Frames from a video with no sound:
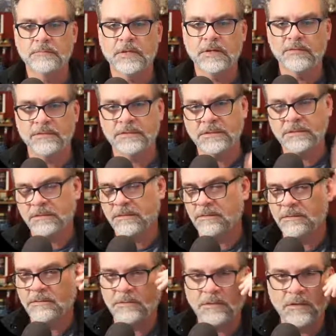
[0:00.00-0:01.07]
Everything
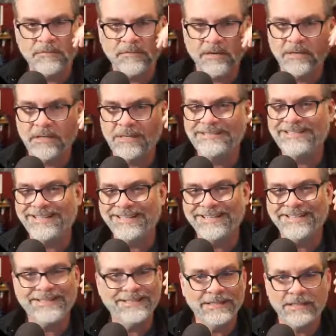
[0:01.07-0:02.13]
turned out fine. I
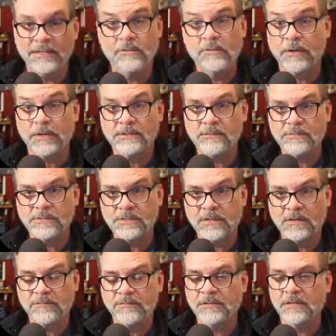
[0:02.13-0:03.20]
did indeed write some
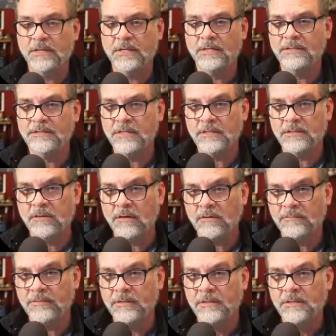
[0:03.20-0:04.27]
stuff. The client signed
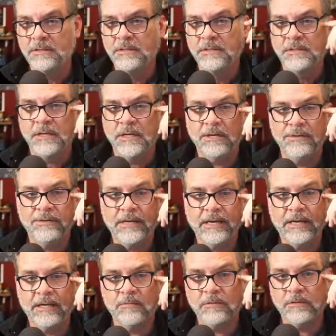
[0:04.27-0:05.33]
off on the
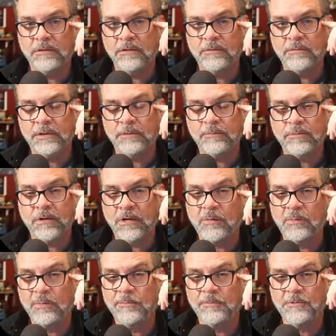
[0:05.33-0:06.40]
ad with no great
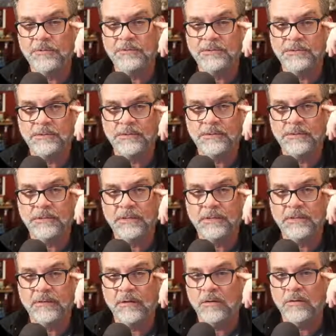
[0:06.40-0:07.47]
problem or concern,
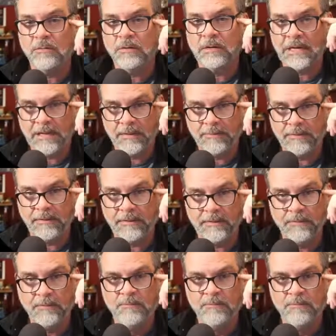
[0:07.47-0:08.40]
and all were happy.